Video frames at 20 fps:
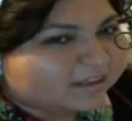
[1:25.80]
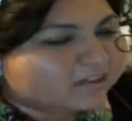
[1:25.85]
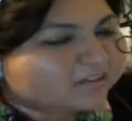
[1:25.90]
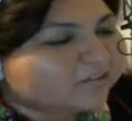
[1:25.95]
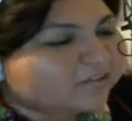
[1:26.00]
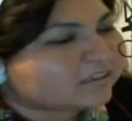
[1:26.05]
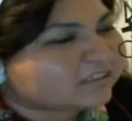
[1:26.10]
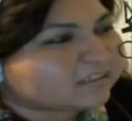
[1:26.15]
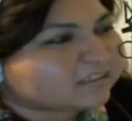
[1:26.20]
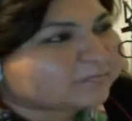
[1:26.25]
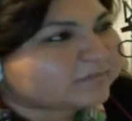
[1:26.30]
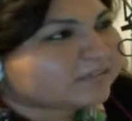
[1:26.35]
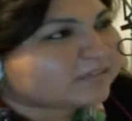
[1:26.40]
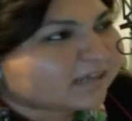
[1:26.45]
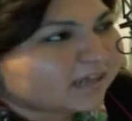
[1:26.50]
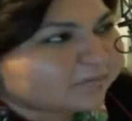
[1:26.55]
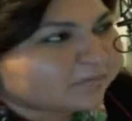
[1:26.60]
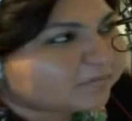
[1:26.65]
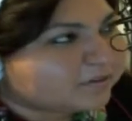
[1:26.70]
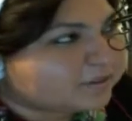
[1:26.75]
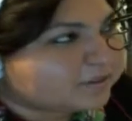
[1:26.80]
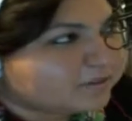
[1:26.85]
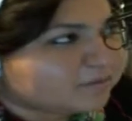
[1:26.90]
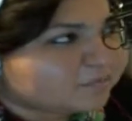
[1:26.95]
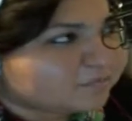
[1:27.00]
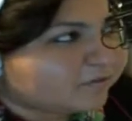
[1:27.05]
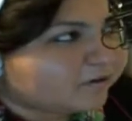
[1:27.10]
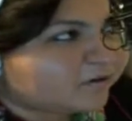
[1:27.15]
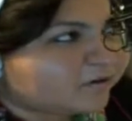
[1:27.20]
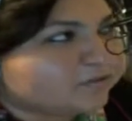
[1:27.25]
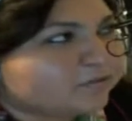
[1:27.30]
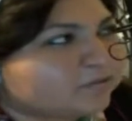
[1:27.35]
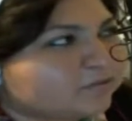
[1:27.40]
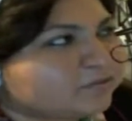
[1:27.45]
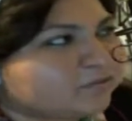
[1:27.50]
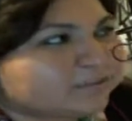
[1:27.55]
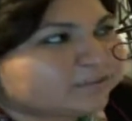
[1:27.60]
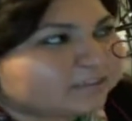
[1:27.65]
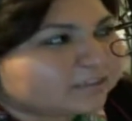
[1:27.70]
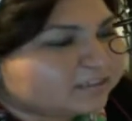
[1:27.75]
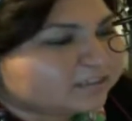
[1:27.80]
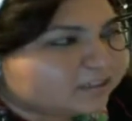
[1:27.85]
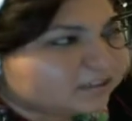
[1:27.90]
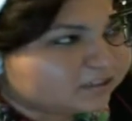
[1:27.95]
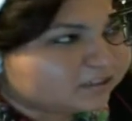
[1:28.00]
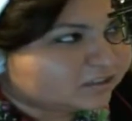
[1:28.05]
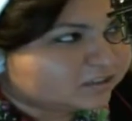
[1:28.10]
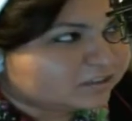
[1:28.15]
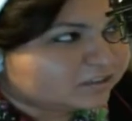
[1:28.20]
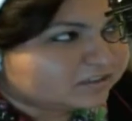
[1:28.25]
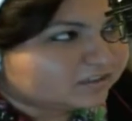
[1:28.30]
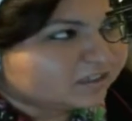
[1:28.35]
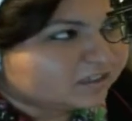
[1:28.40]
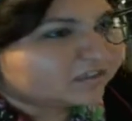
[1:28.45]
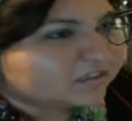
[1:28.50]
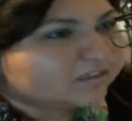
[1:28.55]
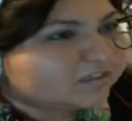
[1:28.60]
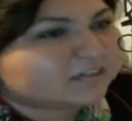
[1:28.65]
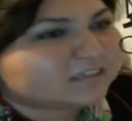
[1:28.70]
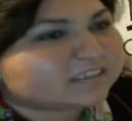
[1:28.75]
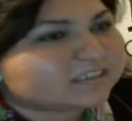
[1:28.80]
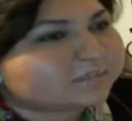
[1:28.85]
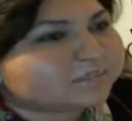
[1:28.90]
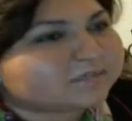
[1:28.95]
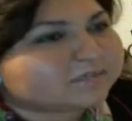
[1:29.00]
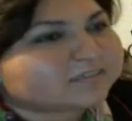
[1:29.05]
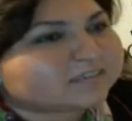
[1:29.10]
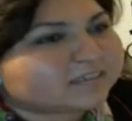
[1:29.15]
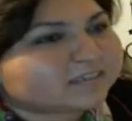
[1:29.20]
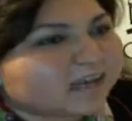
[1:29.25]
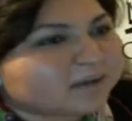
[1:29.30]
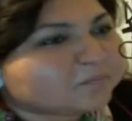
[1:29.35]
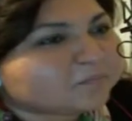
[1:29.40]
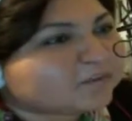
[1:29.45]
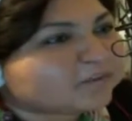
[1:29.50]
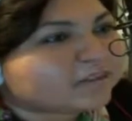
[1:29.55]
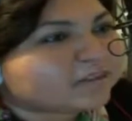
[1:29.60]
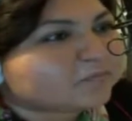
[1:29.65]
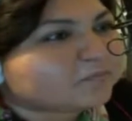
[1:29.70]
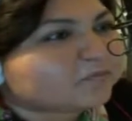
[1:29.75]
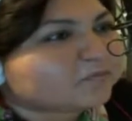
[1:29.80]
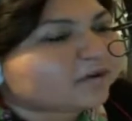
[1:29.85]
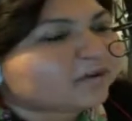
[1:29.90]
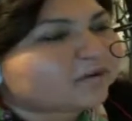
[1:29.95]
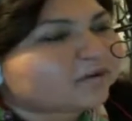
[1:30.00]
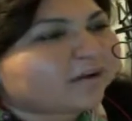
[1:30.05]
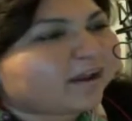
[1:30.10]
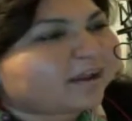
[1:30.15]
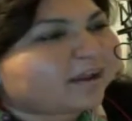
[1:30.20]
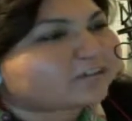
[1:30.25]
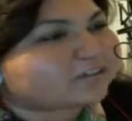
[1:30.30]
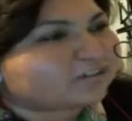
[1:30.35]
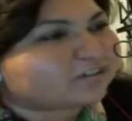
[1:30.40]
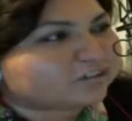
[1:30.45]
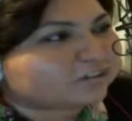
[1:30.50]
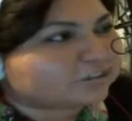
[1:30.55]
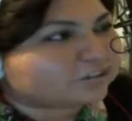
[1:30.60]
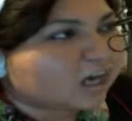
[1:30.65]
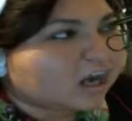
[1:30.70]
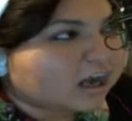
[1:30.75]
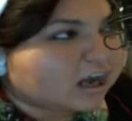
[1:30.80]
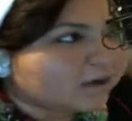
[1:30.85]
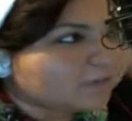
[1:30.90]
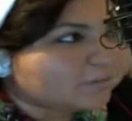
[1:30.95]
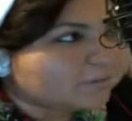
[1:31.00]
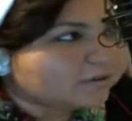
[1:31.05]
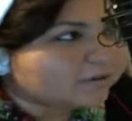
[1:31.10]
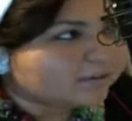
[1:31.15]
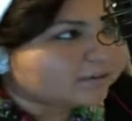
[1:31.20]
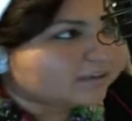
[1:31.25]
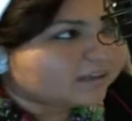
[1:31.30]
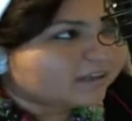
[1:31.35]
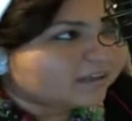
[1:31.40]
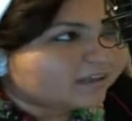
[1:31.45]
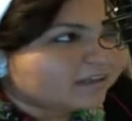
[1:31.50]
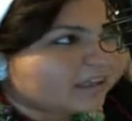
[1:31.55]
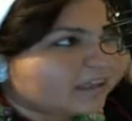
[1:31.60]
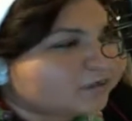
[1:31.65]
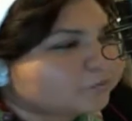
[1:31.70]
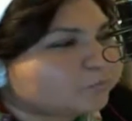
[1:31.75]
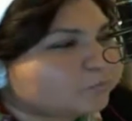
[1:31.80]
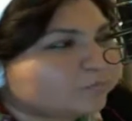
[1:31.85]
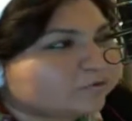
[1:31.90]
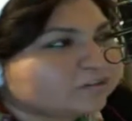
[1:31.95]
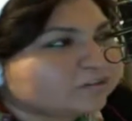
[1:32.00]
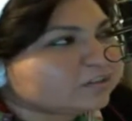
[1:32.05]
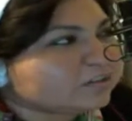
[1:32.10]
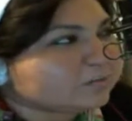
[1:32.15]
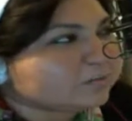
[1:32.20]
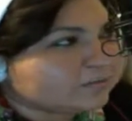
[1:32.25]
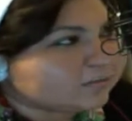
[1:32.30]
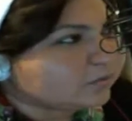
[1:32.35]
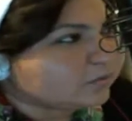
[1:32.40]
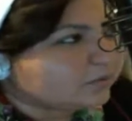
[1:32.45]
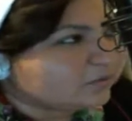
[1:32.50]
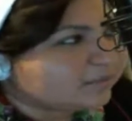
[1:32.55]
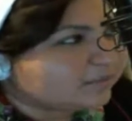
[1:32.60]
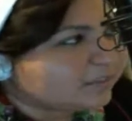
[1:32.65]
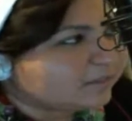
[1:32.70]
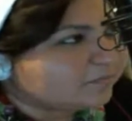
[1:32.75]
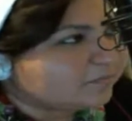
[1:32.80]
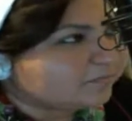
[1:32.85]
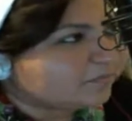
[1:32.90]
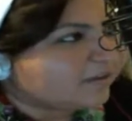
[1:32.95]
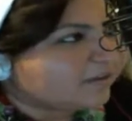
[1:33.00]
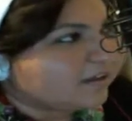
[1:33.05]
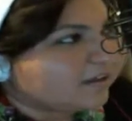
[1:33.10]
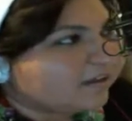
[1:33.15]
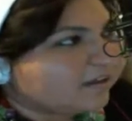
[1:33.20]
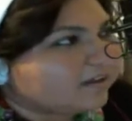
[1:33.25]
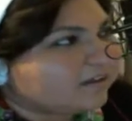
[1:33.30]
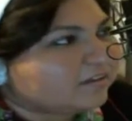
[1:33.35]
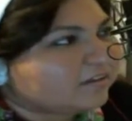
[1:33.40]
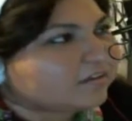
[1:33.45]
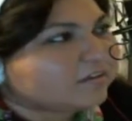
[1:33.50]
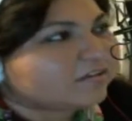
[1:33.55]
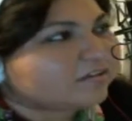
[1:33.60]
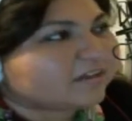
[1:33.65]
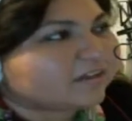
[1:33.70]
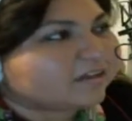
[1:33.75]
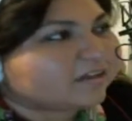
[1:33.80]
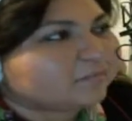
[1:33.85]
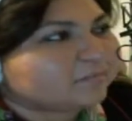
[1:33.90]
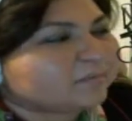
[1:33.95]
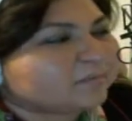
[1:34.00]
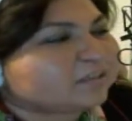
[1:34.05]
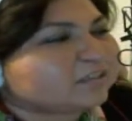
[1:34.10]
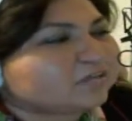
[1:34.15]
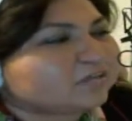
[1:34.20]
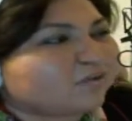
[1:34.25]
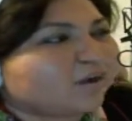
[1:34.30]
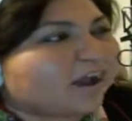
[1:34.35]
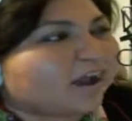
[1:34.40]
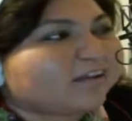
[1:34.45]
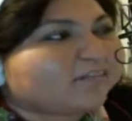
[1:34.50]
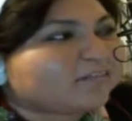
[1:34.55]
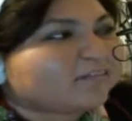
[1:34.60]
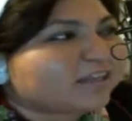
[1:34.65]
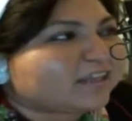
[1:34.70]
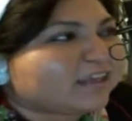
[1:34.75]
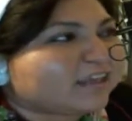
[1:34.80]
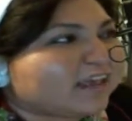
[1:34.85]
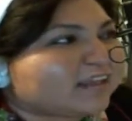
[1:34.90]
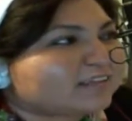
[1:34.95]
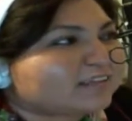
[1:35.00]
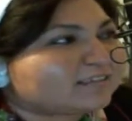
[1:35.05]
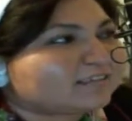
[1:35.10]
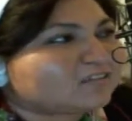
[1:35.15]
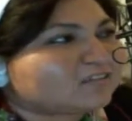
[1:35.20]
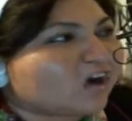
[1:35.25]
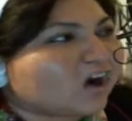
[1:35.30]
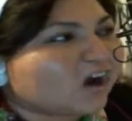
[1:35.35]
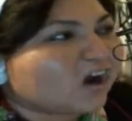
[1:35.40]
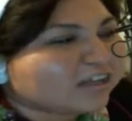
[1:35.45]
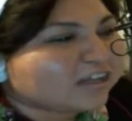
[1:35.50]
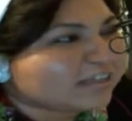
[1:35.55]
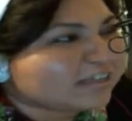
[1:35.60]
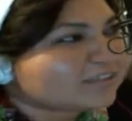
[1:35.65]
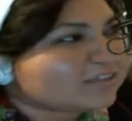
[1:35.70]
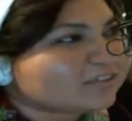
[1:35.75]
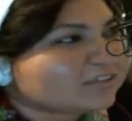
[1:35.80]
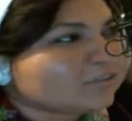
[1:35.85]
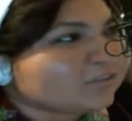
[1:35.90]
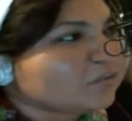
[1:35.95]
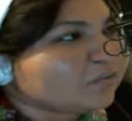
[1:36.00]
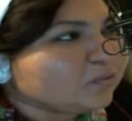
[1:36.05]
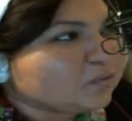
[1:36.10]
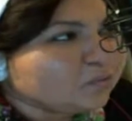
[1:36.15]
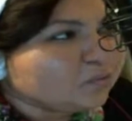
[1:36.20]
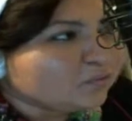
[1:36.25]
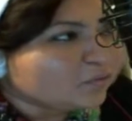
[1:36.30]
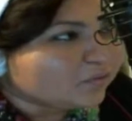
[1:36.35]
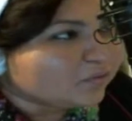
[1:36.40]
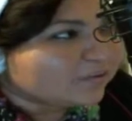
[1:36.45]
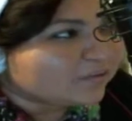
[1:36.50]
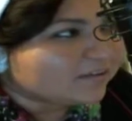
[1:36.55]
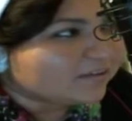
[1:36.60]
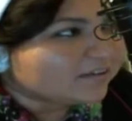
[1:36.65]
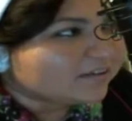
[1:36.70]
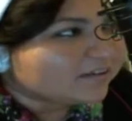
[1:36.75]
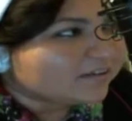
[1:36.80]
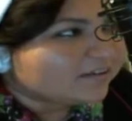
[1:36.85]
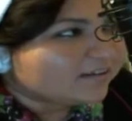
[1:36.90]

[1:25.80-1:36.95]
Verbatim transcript: you can spend time with Him while you're doing the dishes. You can spend time with Him while you're at your job and worship towards Him. You can be driving and talking to the Lord